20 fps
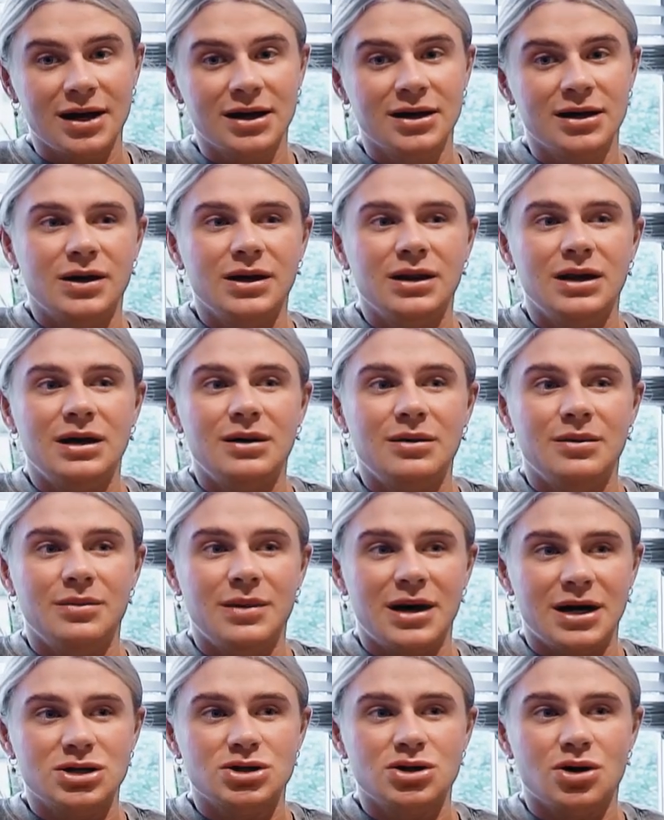and really
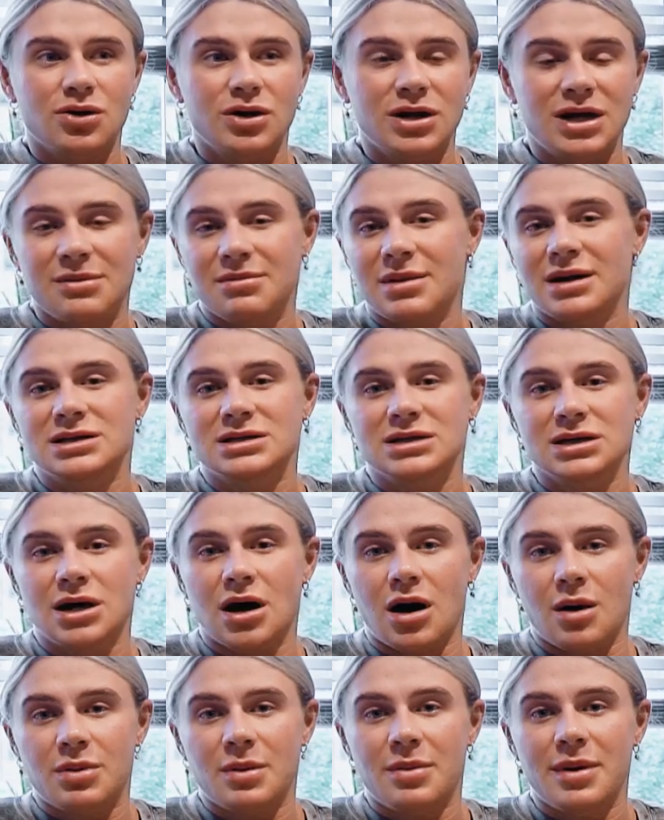make sure that you mentally
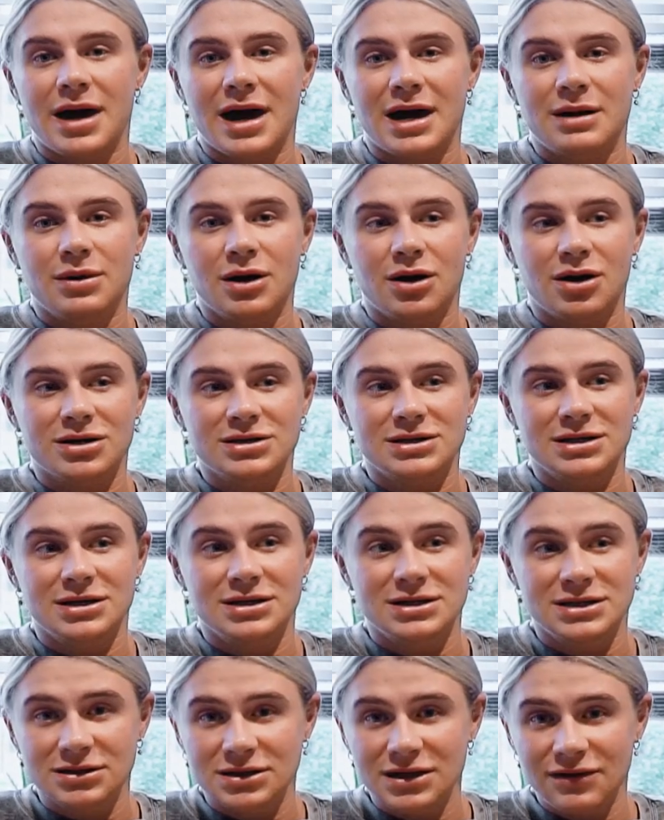are prepared, because
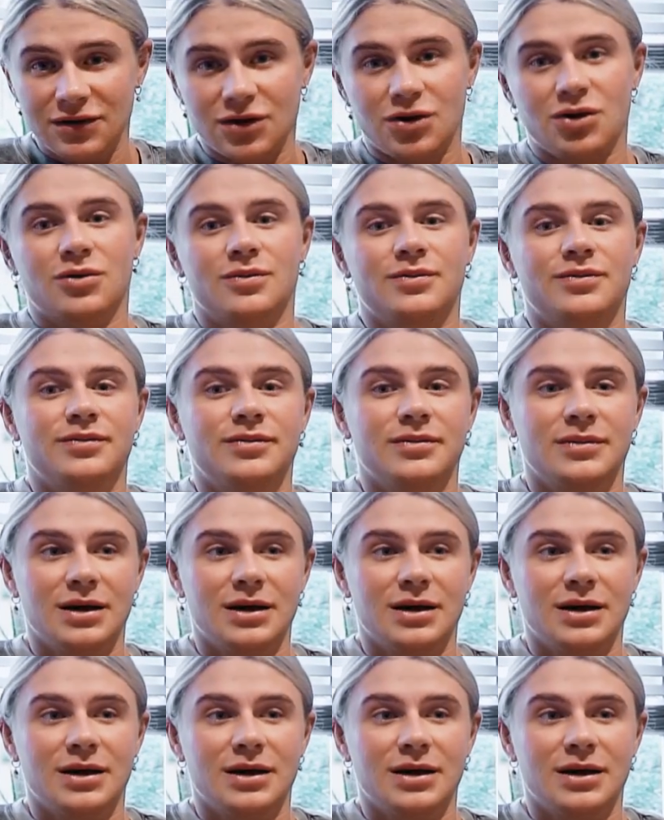it's difficult.